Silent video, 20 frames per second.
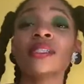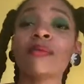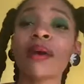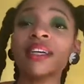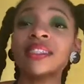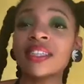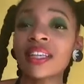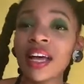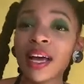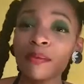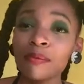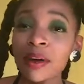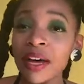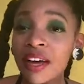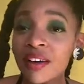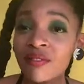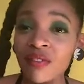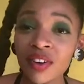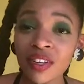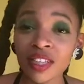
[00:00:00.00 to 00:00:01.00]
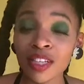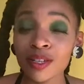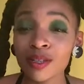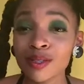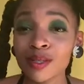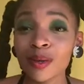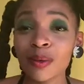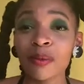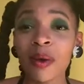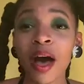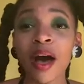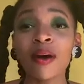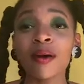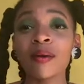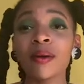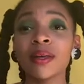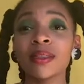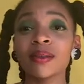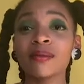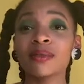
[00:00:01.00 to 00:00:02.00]
like button for the YouTube
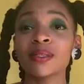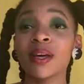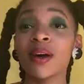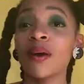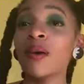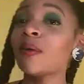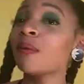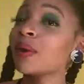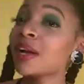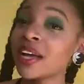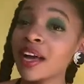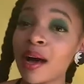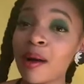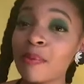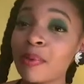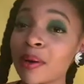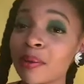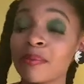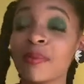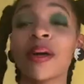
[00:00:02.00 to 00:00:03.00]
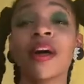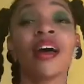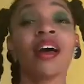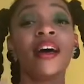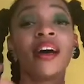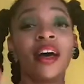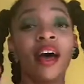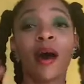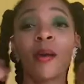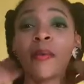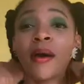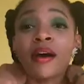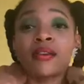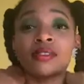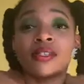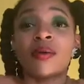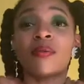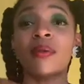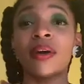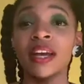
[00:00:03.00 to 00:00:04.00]
algorithm, so we can help out
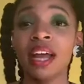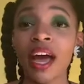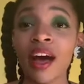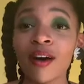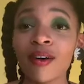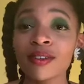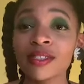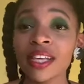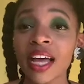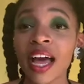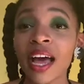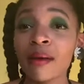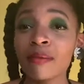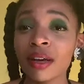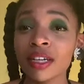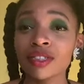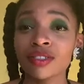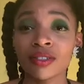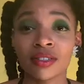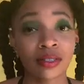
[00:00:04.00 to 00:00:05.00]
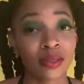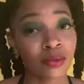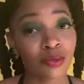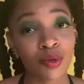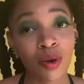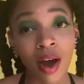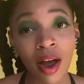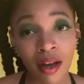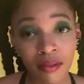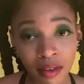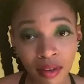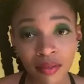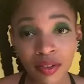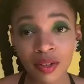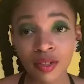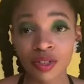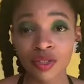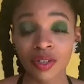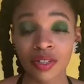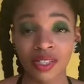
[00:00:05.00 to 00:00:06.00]
someone else, and make sure to subscribe if you
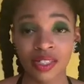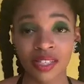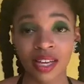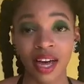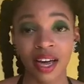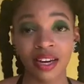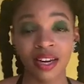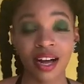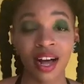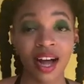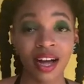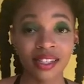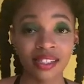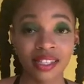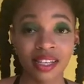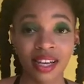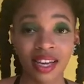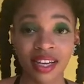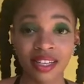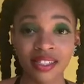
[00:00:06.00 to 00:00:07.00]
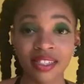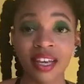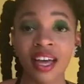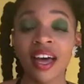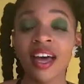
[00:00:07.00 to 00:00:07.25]
enjoyed this kind of content.